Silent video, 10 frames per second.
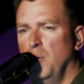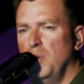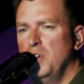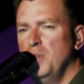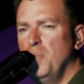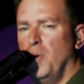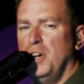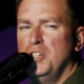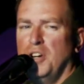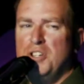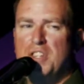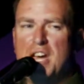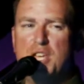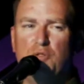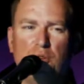Well, good morning, church.
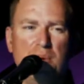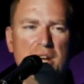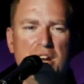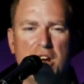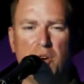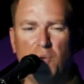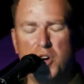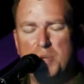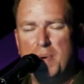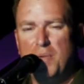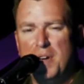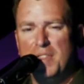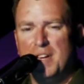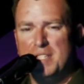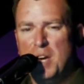Thank you for being here and worshiping
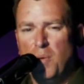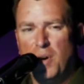with us.